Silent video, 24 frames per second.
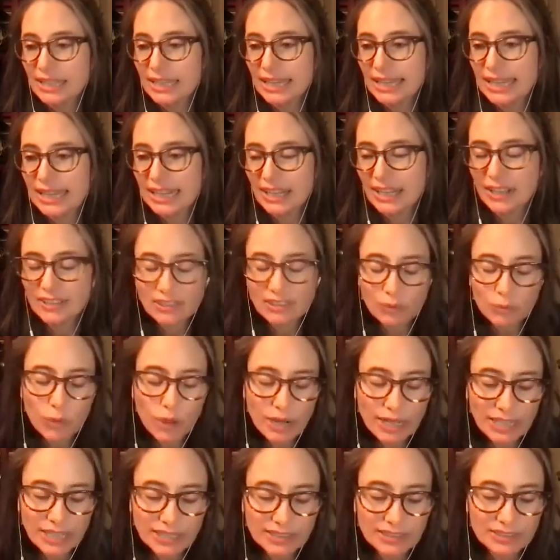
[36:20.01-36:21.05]
And I also
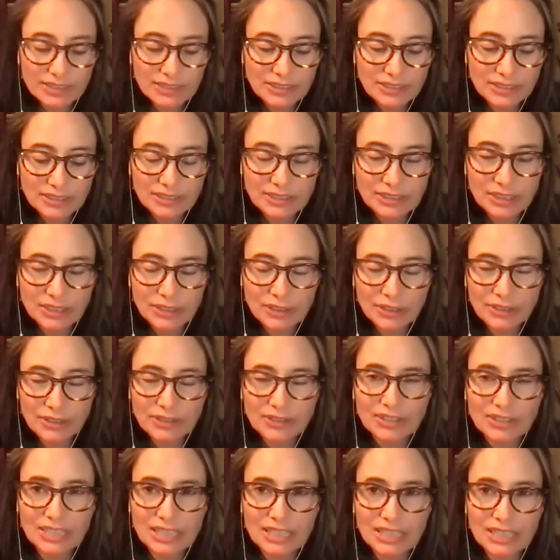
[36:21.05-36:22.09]
wanted, to
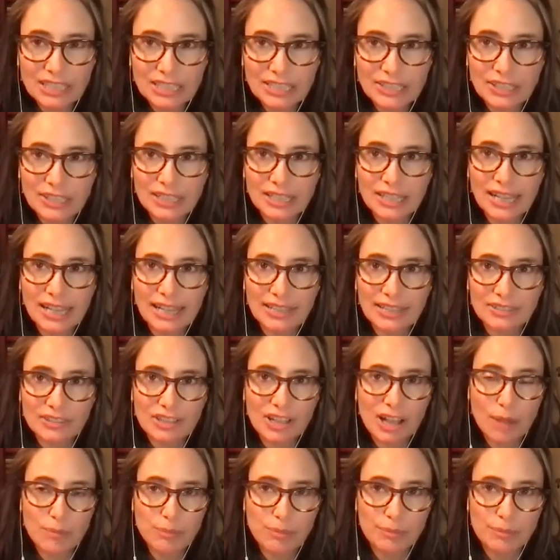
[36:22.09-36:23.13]
see Clara, as
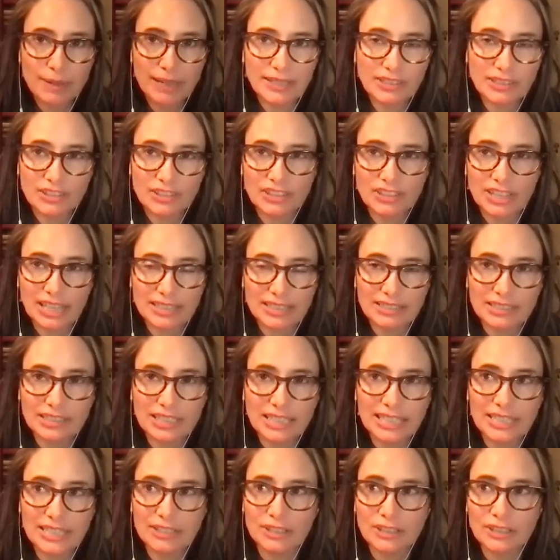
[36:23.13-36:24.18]
compromised as she gets
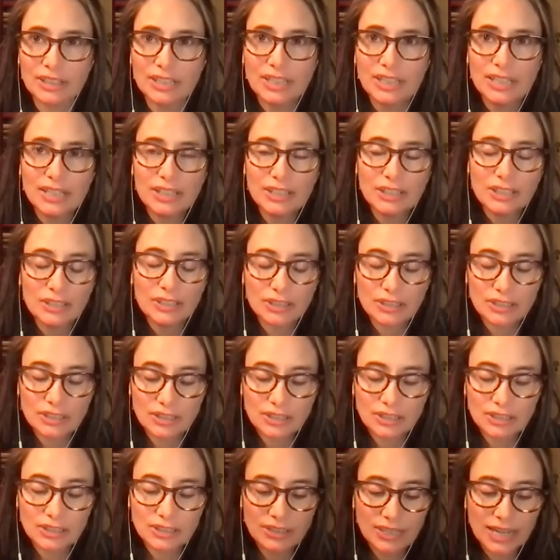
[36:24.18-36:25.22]
later,
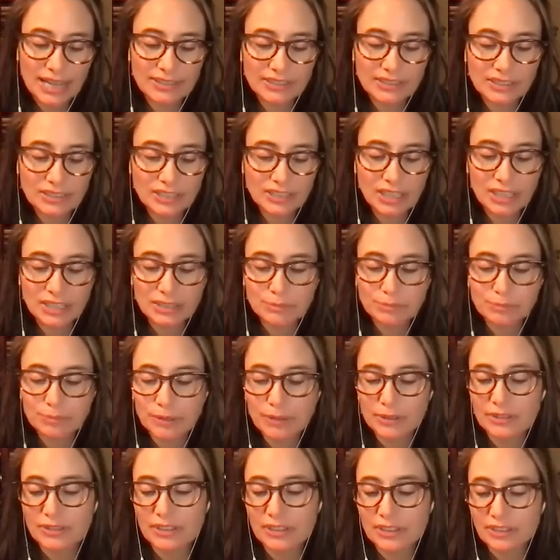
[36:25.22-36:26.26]
her as a young
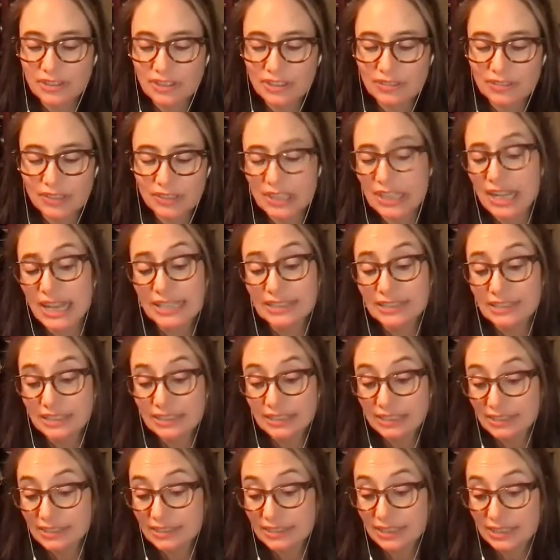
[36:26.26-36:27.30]
person, she's very
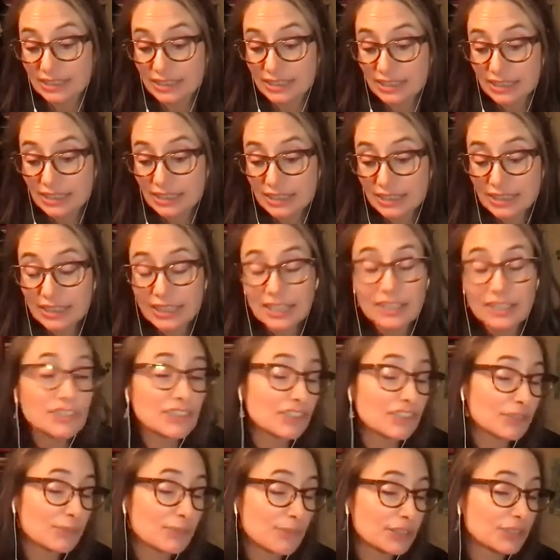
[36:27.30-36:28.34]
idealistic, and she
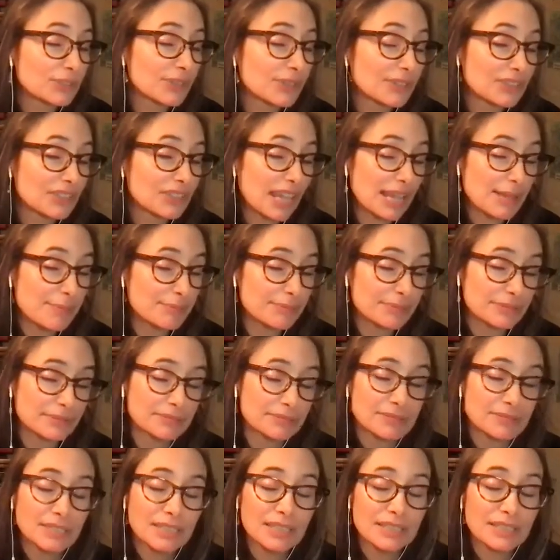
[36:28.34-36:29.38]
just wants to escape
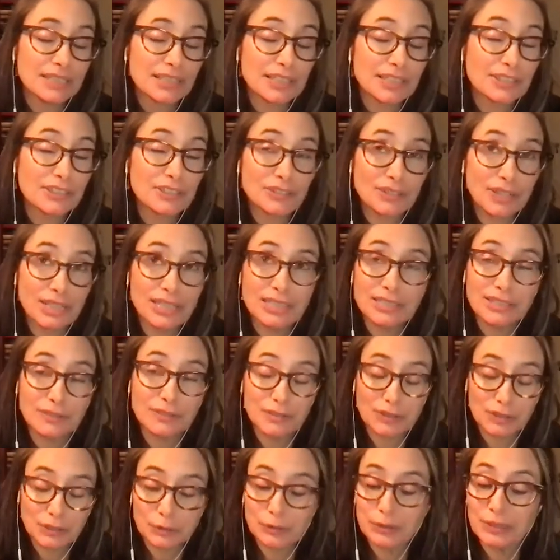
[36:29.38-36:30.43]
the constraints of
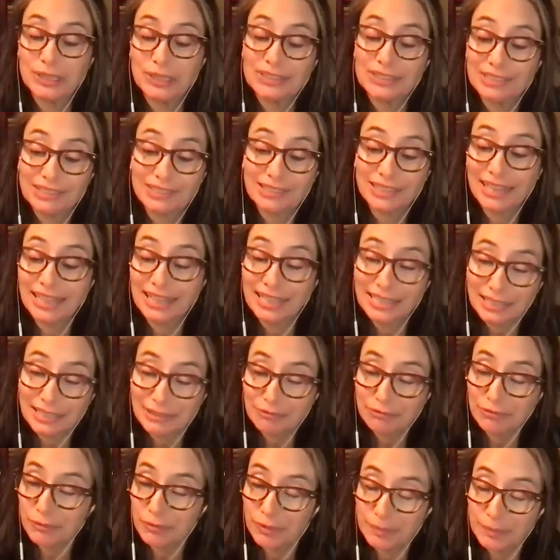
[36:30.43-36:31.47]
Victorian society
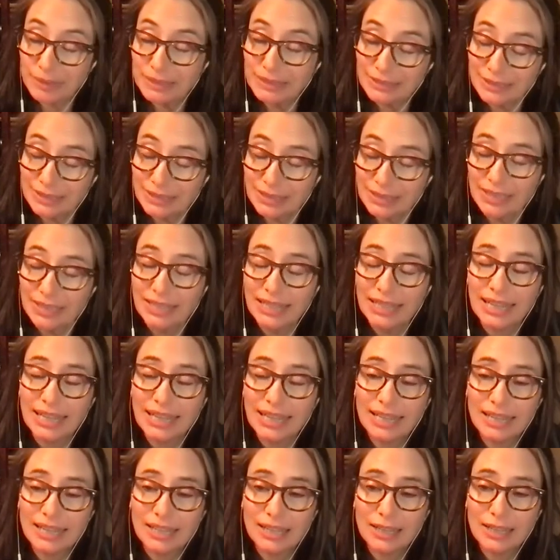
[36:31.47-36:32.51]
for women.
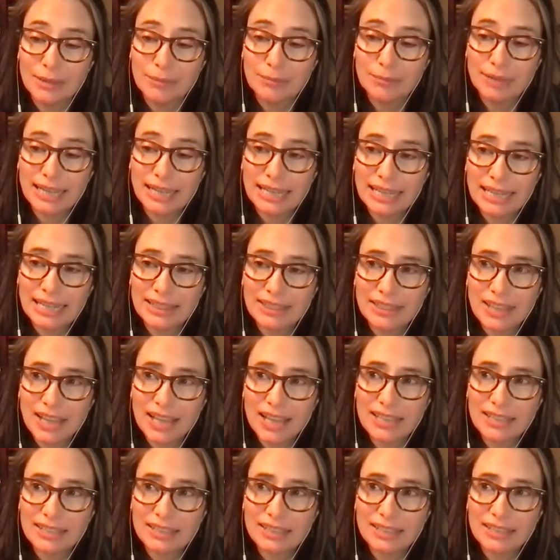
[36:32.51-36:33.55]
And I
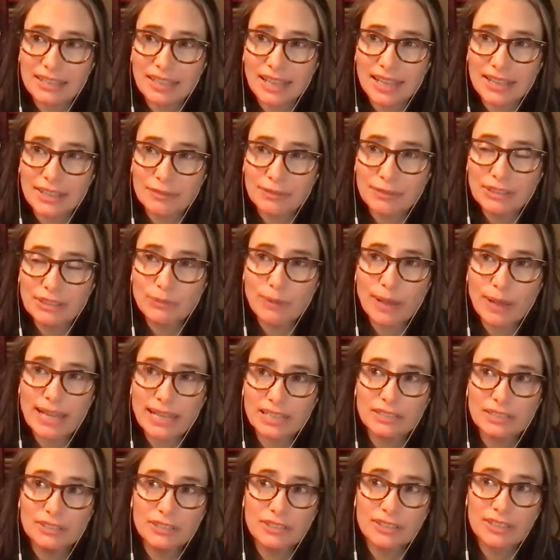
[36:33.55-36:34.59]
thought, and the reason why I
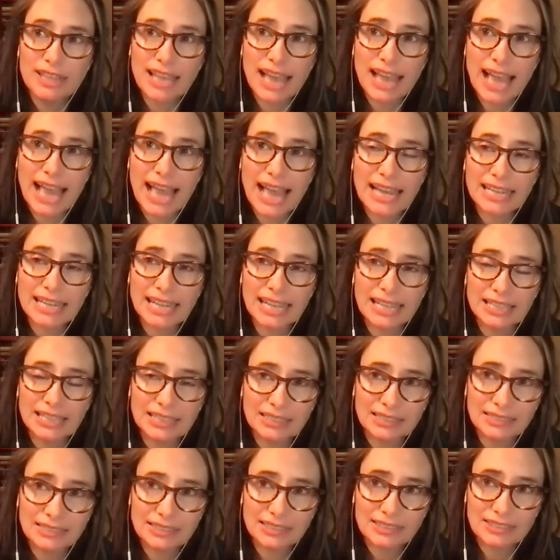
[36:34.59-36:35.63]
include that and
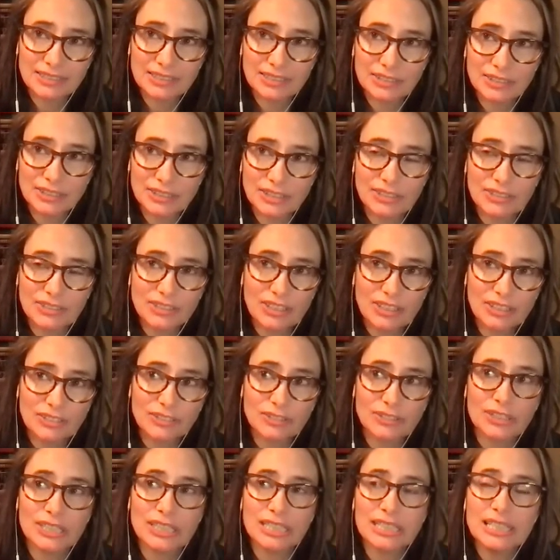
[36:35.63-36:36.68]
the Syracuse
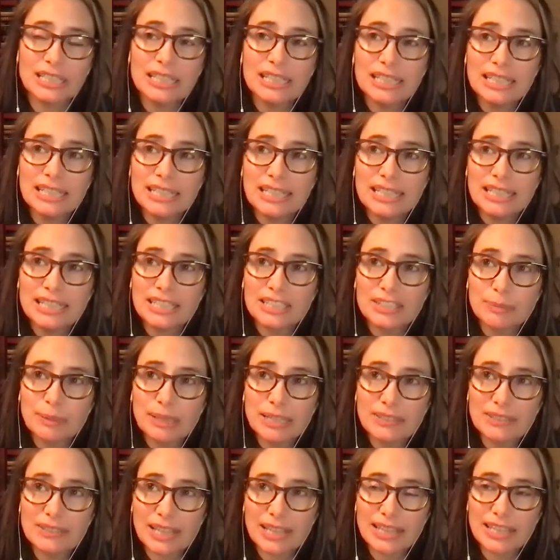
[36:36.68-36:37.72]
history is
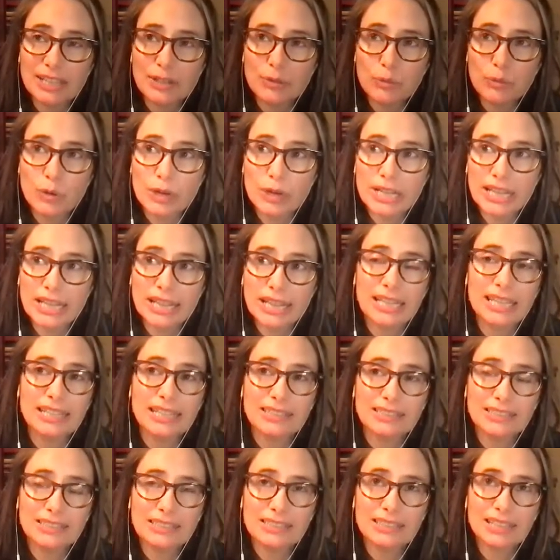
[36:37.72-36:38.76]
because I think one of the
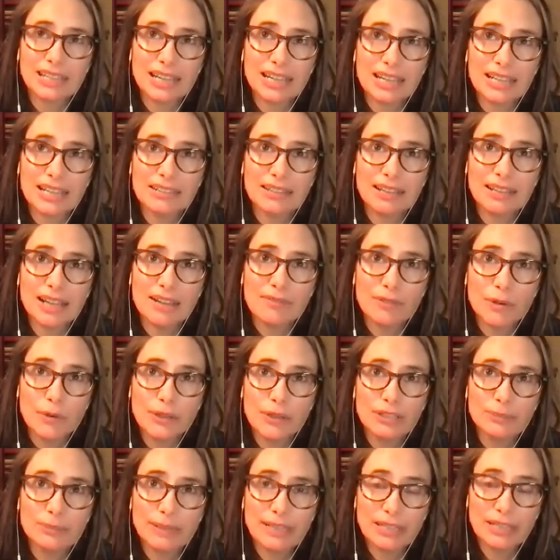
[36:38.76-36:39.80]
things that I've
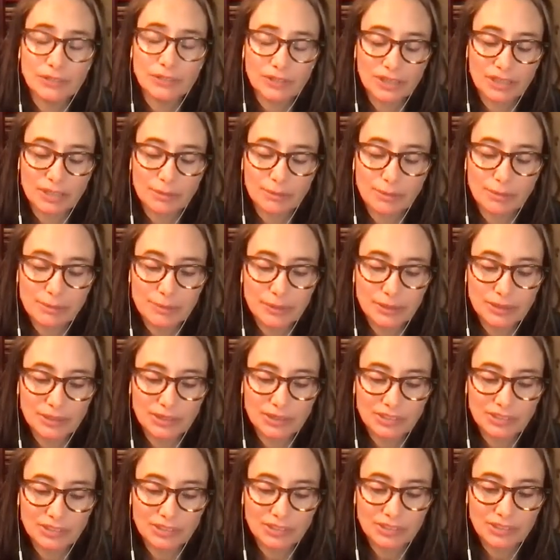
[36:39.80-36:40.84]
always been interested in my books
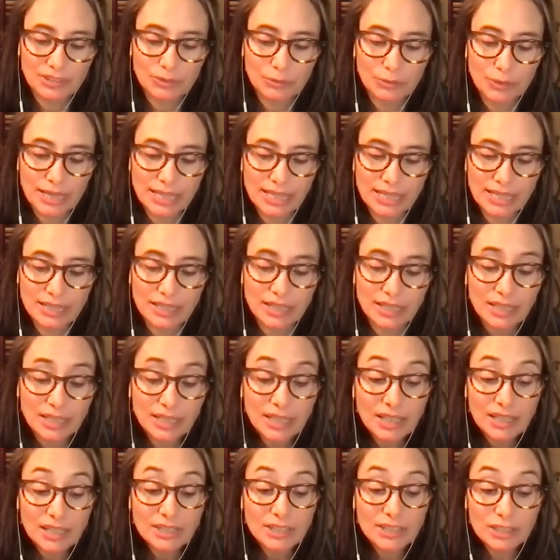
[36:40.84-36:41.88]
is just the way that
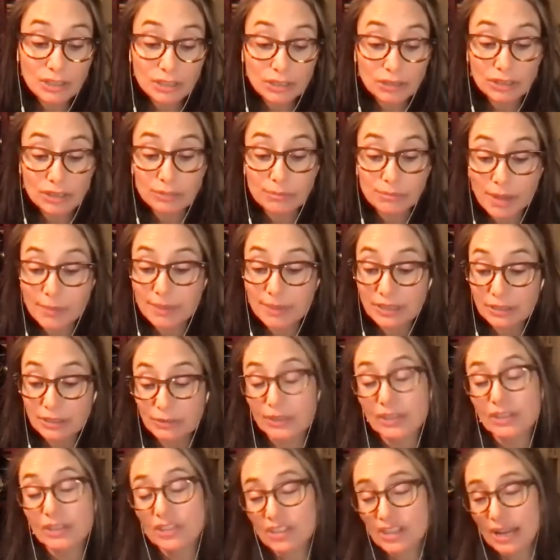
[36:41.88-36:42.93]
the current moment is
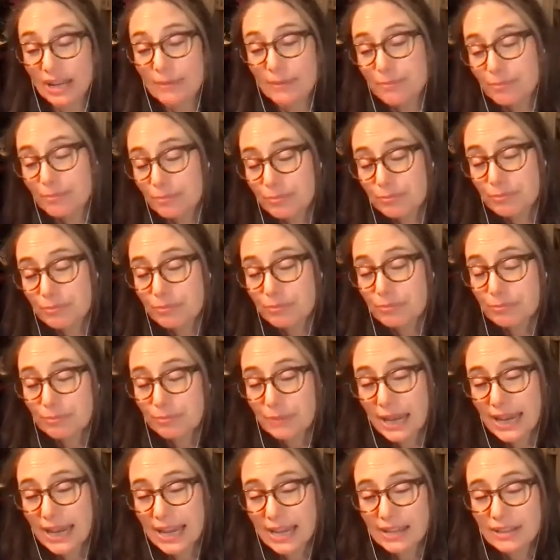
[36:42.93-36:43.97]
really shaped
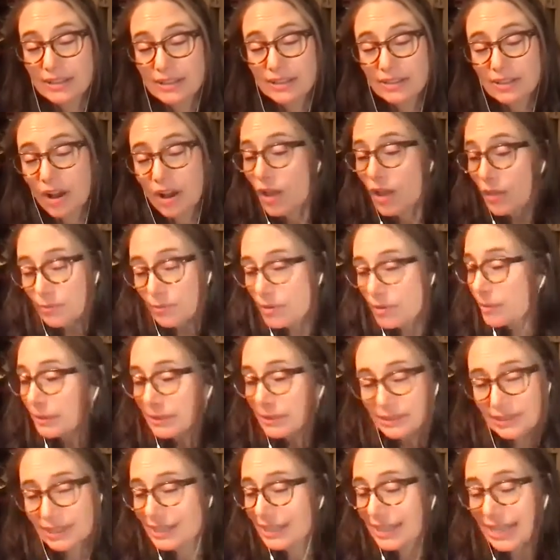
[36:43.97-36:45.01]
by all the
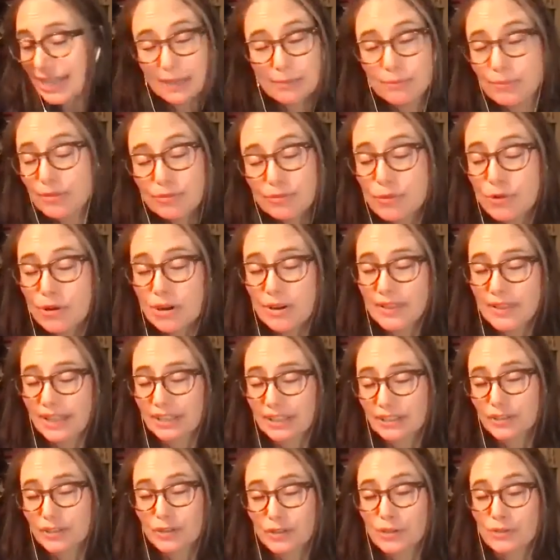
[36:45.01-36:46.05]
moments that came before.
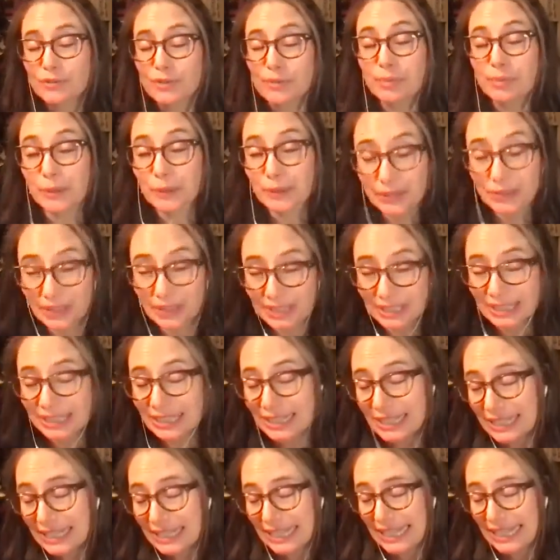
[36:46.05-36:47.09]
That's true of a person,
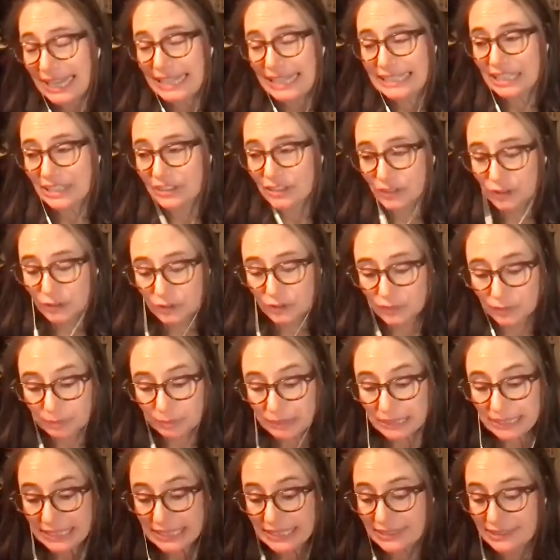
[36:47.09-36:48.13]
and that's true of a
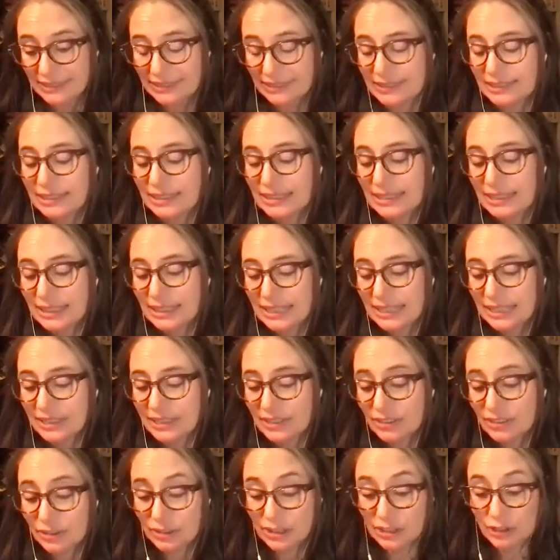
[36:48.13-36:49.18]
place, and
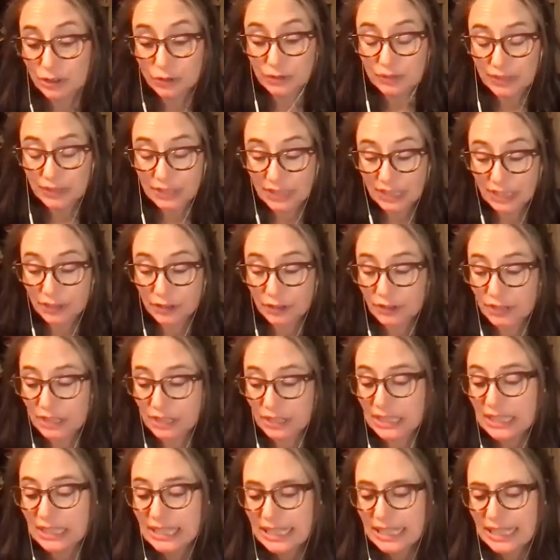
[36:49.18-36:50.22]
it's certainly true of a
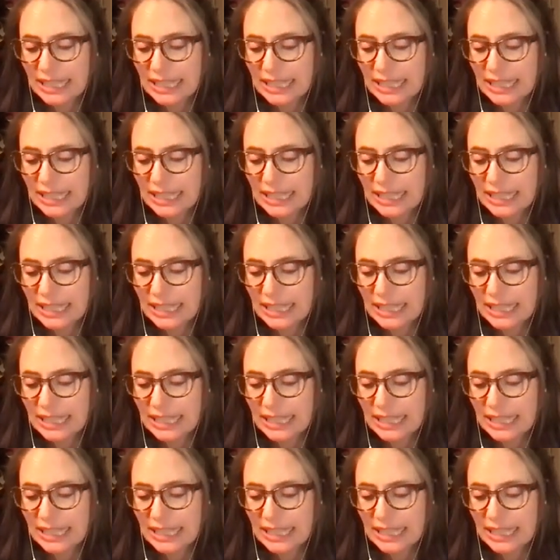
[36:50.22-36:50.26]
country.